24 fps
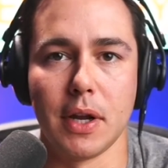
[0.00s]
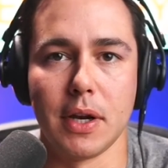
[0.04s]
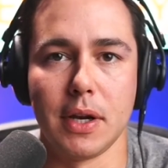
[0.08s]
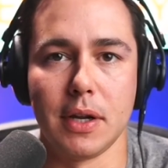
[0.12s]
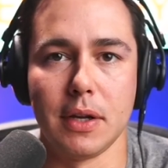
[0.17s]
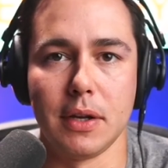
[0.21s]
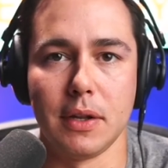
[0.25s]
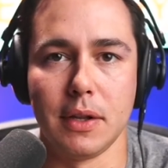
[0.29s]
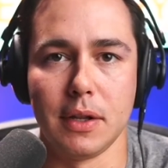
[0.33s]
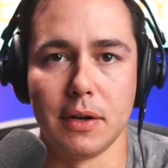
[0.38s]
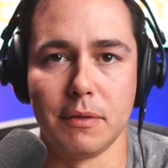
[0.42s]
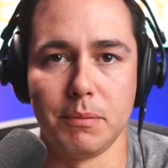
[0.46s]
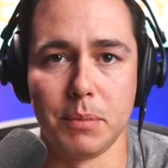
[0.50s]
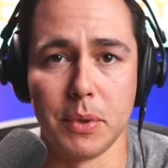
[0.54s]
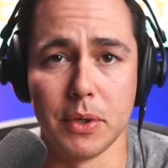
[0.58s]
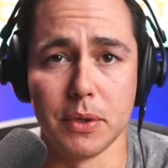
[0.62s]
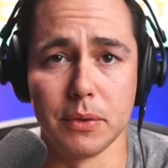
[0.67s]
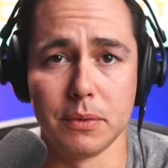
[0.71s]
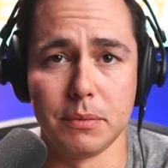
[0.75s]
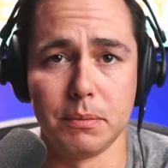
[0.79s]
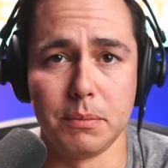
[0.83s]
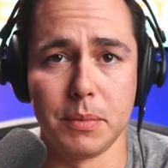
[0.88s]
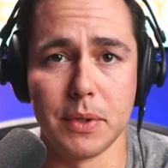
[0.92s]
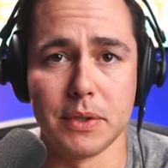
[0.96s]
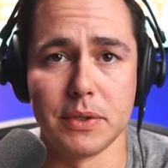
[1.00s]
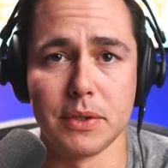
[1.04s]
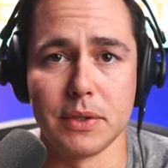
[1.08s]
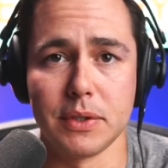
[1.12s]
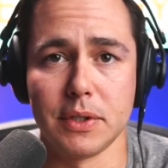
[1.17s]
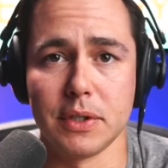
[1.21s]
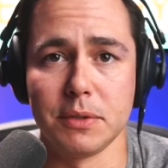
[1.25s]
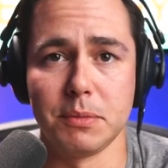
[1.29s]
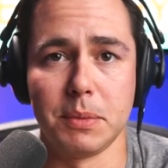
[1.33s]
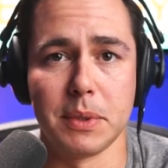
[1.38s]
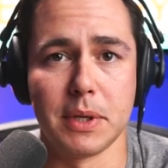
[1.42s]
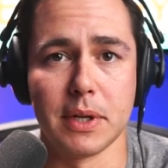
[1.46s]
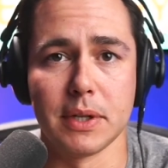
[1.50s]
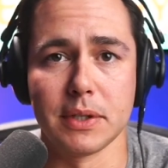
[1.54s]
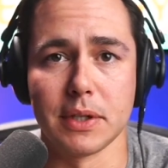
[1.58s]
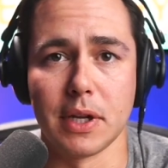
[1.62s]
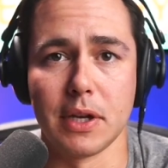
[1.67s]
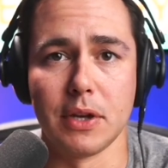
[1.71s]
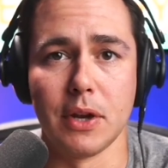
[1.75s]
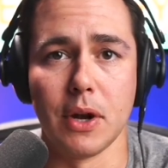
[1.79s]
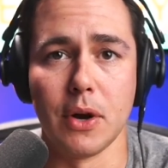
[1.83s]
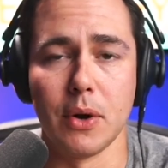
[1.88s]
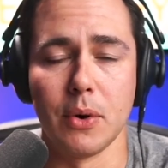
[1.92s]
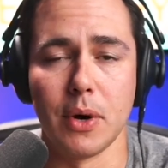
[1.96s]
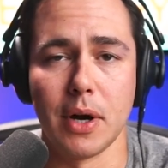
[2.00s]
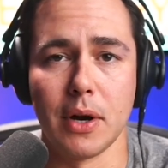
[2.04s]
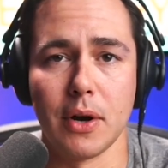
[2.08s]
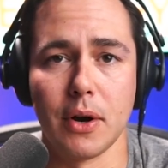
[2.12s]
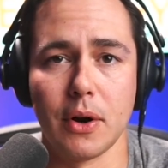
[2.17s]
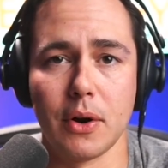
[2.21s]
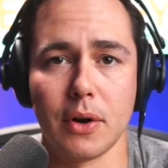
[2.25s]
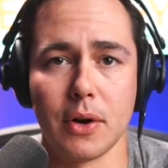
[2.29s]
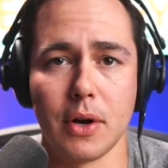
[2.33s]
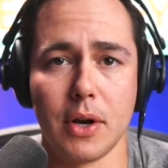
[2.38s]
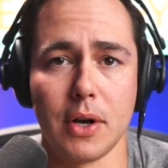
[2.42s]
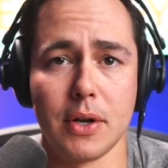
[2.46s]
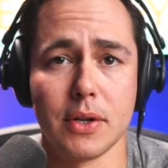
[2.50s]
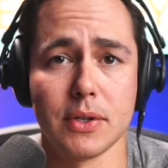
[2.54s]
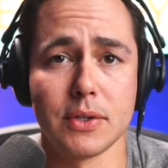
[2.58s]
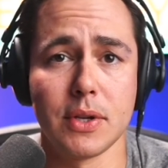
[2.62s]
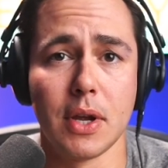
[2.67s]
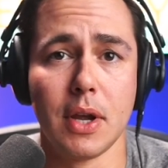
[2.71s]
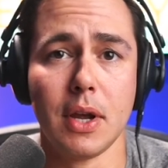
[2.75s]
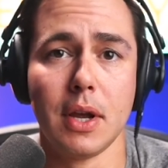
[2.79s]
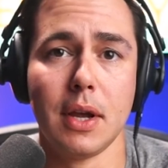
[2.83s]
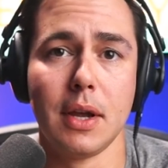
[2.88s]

it and that have built businesses because I know how hard it is,